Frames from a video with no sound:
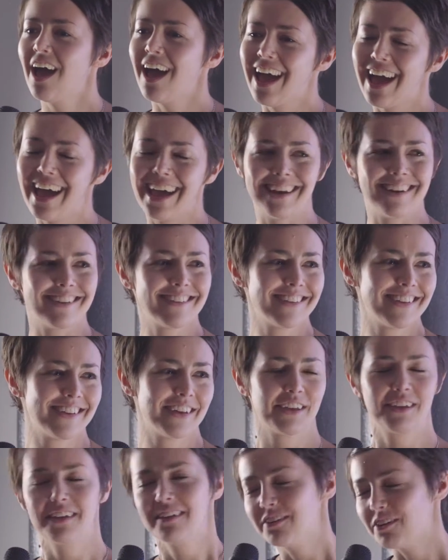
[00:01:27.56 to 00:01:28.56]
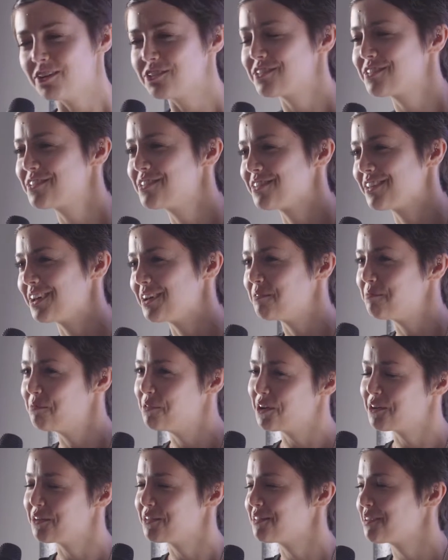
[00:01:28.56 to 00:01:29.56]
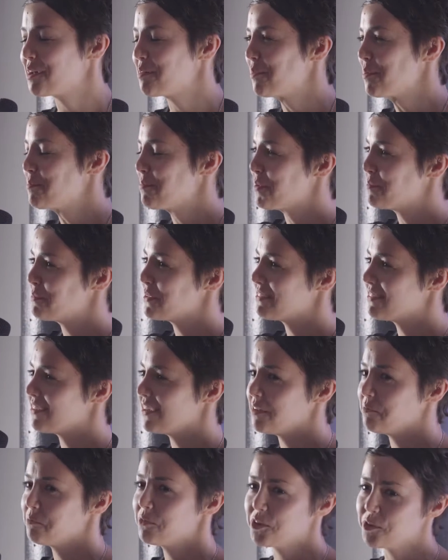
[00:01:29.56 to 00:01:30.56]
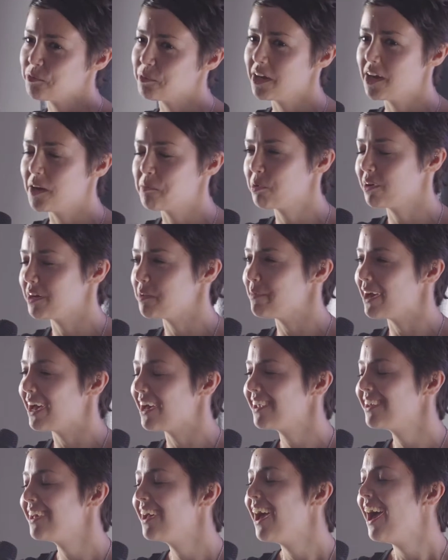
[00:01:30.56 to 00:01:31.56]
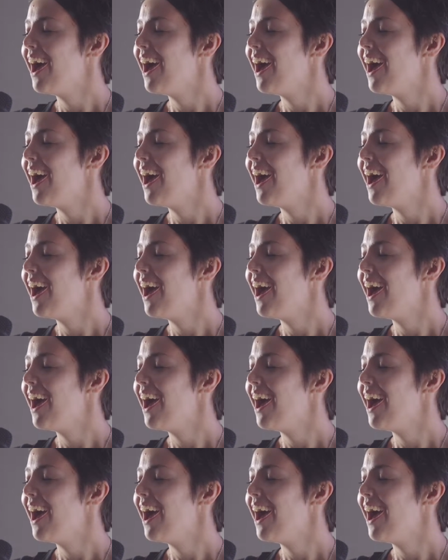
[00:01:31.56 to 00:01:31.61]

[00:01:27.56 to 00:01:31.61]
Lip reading: And not just because I work on the Tableau Public team, though we are pretty mad.